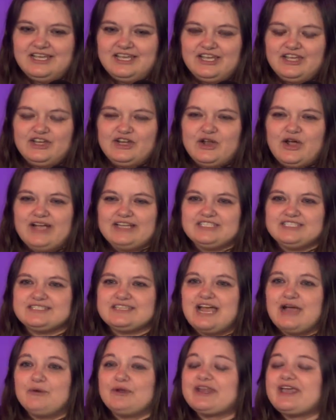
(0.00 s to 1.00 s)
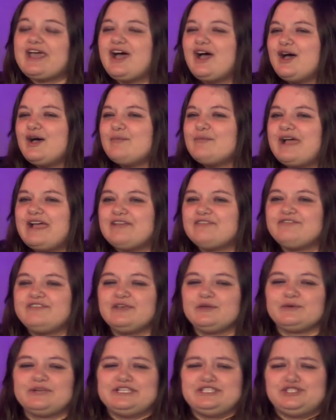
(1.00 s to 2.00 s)
I would come, I'd
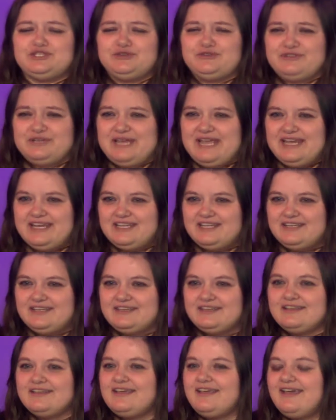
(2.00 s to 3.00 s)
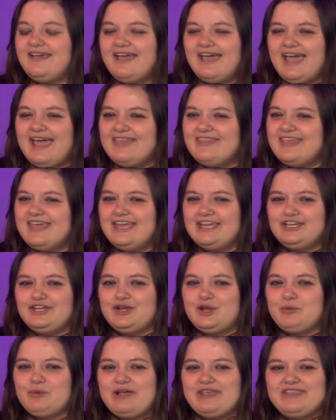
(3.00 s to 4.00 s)
feel rejuvenated, and then
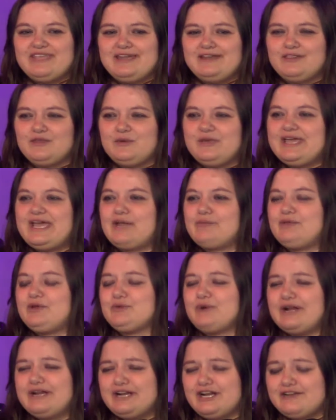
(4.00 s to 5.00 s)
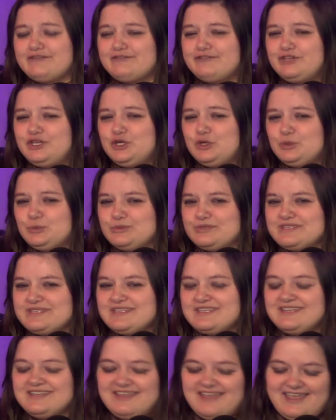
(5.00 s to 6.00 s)
by the end of the week I'd be running on fumes.
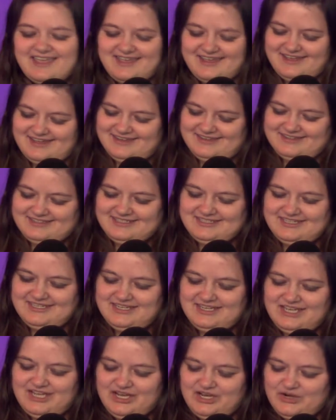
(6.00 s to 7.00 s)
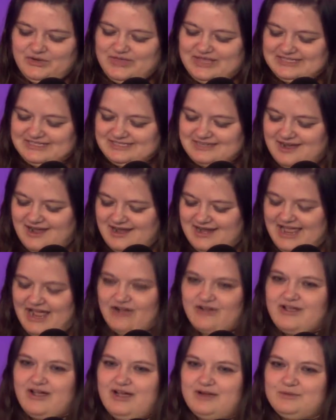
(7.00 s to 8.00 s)
And that's not how
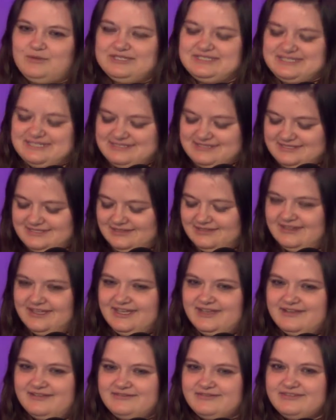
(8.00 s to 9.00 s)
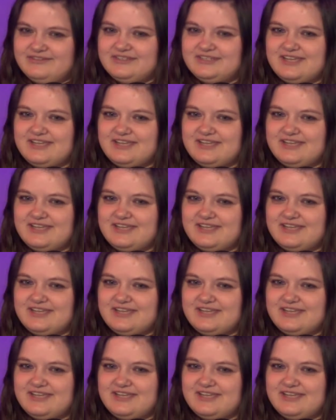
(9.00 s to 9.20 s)
God wants us to live.